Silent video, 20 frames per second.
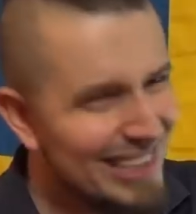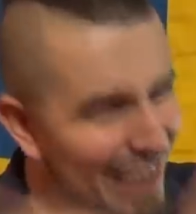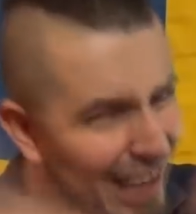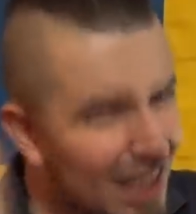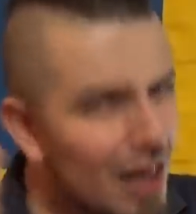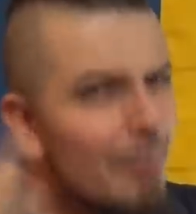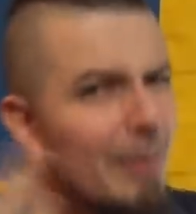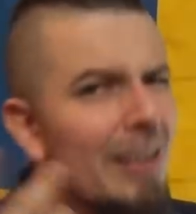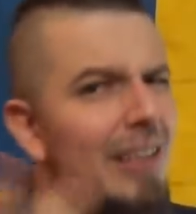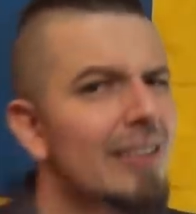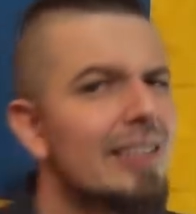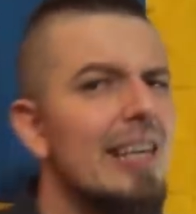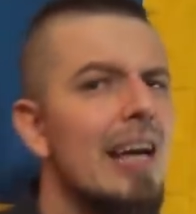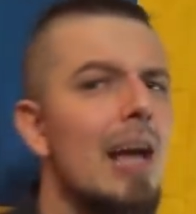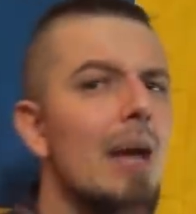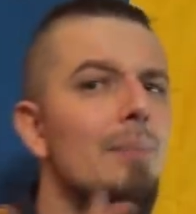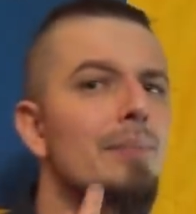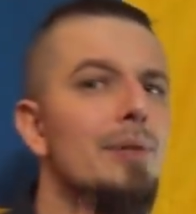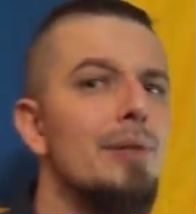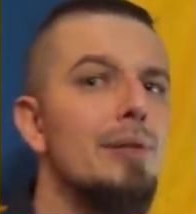kind of been a
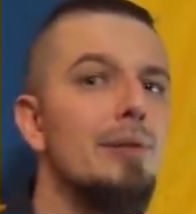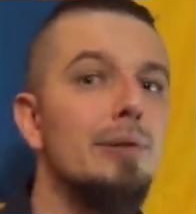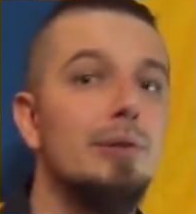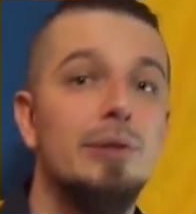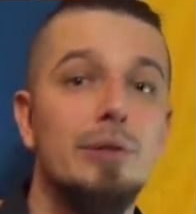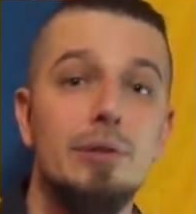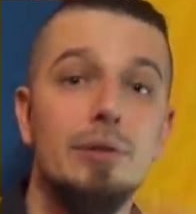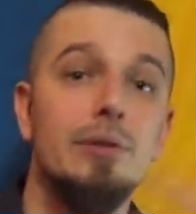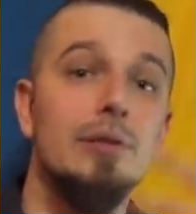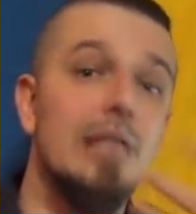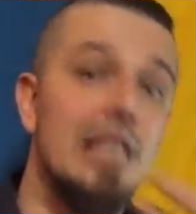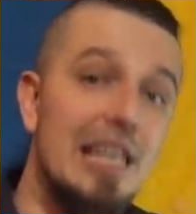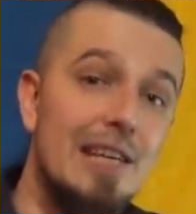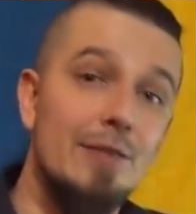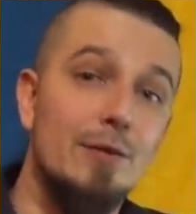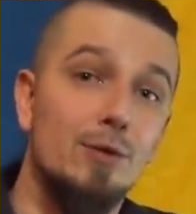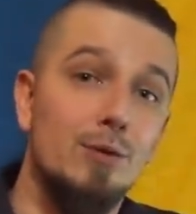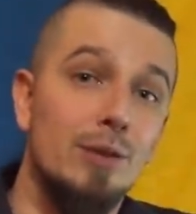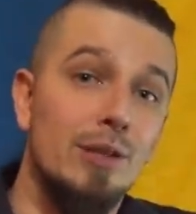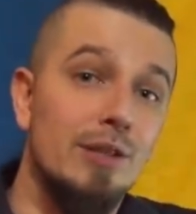taboo to
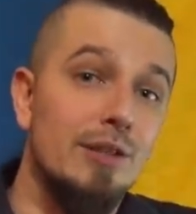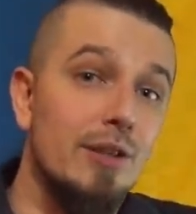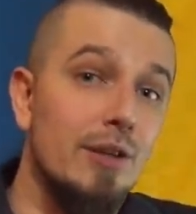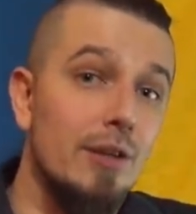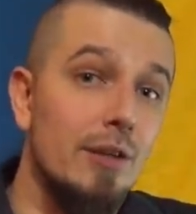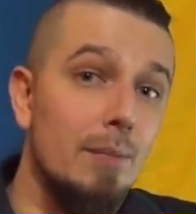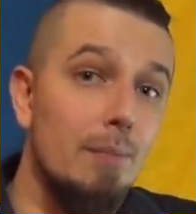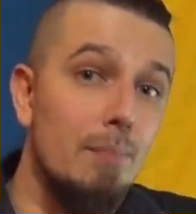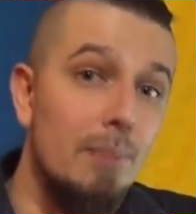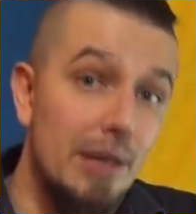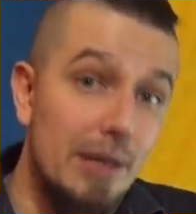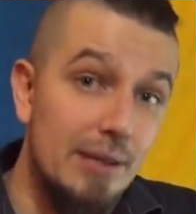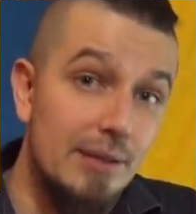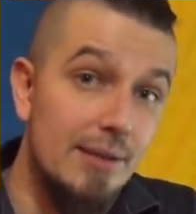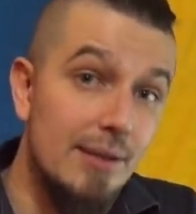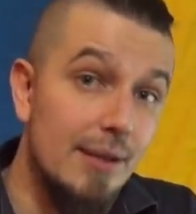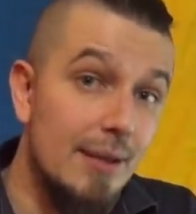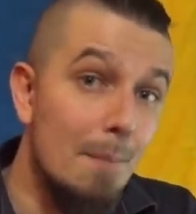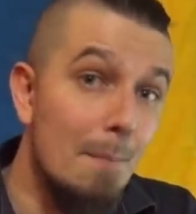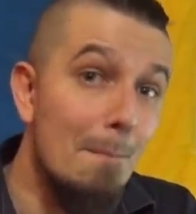even want to talk
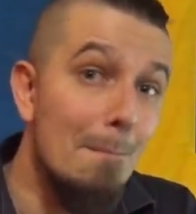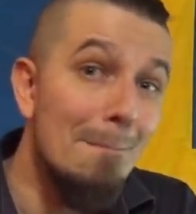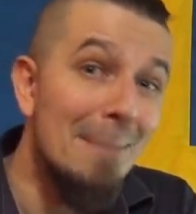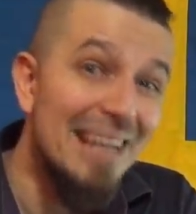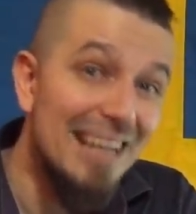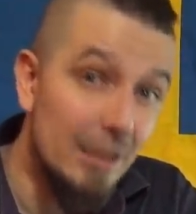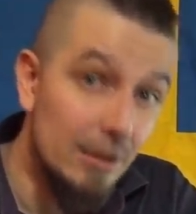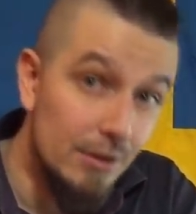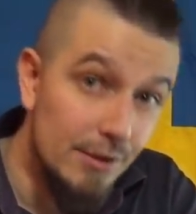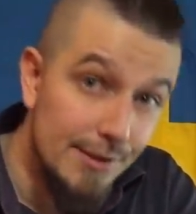basic medical